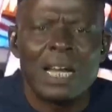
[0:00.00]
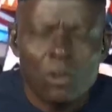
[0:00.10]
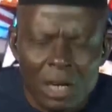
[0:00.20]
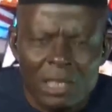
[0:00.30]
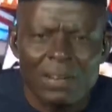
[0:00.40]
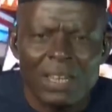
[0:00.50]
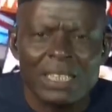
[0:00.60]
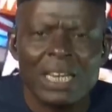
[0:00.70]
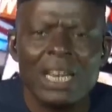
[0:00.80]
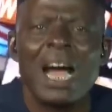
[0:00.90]
Cross River
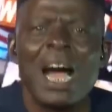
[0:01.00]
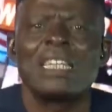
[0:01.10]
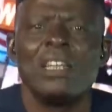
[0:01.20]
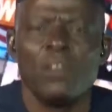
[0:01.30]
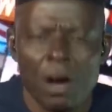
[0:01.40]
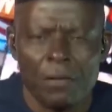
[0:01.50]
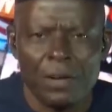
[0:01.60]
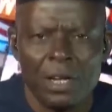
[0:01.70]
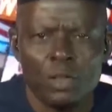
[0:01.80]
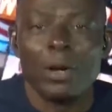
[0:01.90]
State has enough
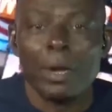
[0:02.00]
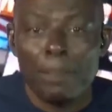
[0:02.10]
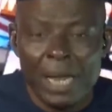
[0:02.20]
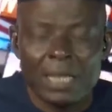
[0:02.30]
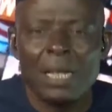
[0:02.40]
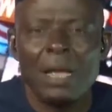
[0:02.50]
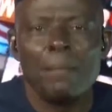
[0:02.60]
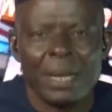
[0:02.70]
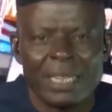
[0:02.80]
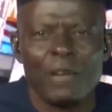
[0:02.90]
to replace
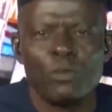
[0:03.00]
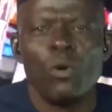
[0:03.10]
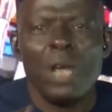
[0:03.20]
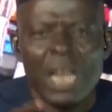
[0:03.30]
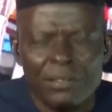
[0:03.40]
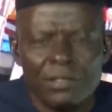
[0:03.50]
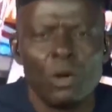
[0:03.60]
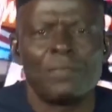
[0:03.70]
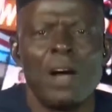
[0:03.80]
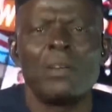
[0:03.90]
Betta Edu if she
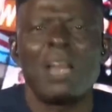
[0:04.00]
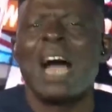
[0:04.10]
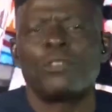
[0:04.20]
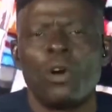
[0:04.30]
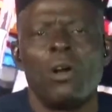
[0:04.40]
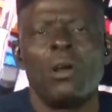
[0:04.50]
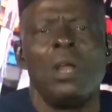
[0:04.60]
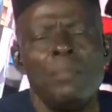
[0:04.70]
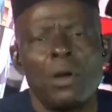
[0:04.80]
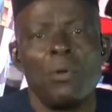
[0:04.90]
was found at all,
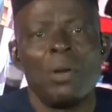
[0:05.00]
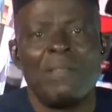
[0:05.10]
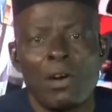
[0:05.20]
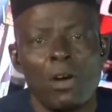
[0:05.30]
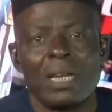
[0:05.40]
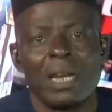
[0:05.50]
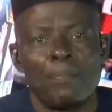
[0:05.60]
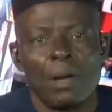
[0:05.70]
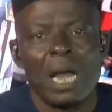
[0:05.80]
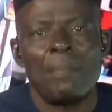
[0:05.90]
because we never got the
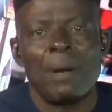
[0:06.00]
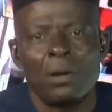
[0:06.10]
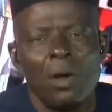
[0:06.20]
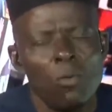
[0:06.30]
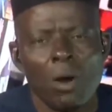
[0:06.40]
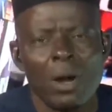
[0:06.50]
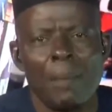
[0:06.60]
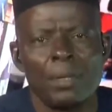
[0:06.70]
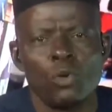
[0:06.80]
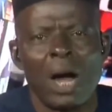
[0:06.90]
report about what
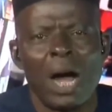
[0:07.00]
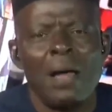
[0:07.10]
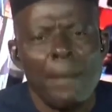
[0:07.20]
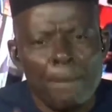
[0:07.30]
happened to her.